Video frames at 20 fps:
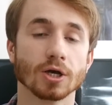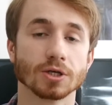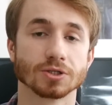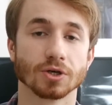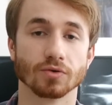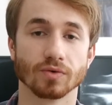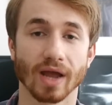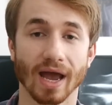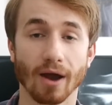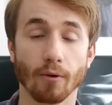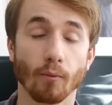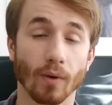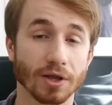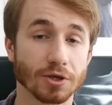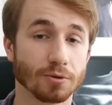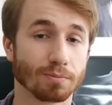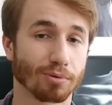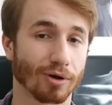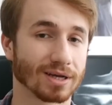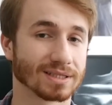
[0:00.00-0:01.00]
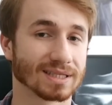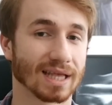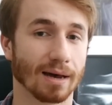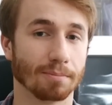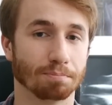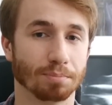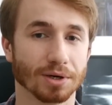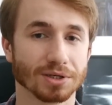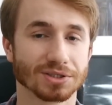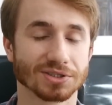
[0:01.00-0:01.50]
So now when you press
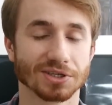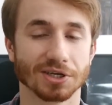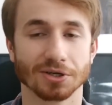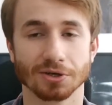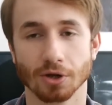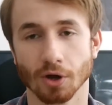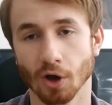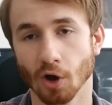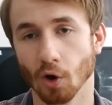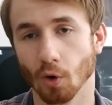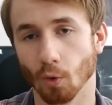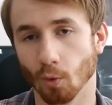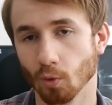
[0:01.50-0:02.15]
that button,